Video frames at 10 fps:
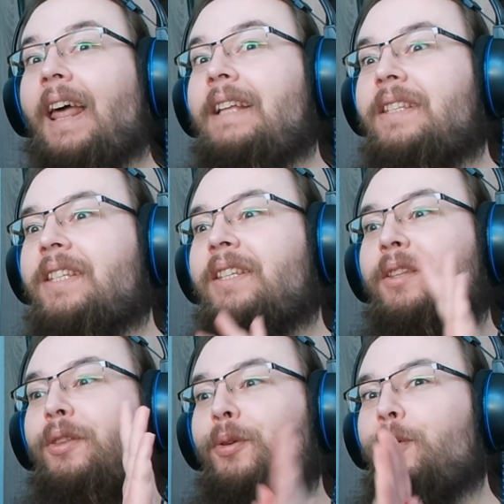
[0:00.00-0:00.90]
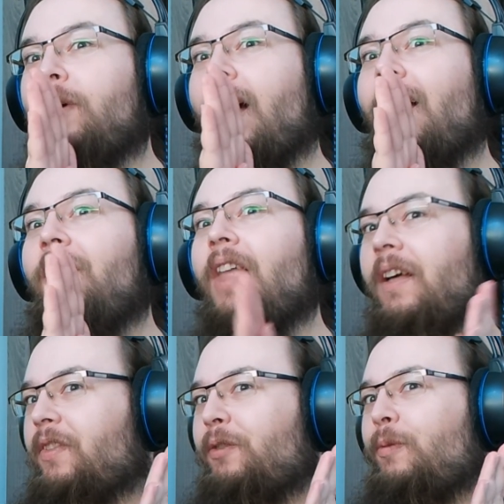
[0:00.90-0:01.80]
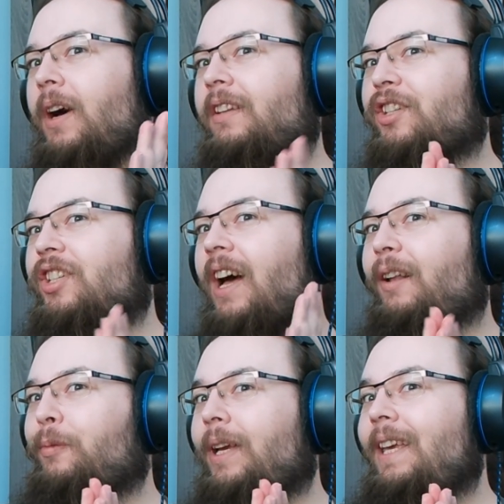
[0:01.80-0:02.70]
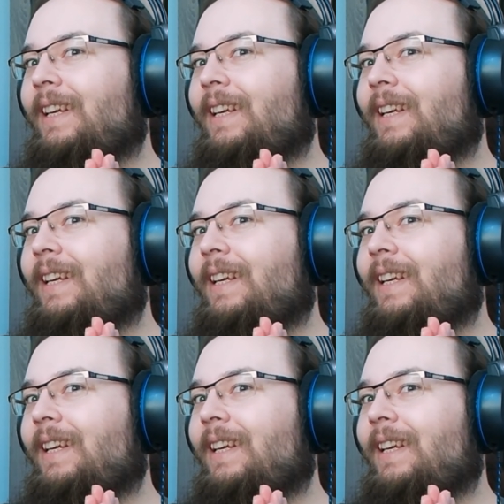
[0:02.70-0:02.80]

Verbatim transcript: Let's do another one, shall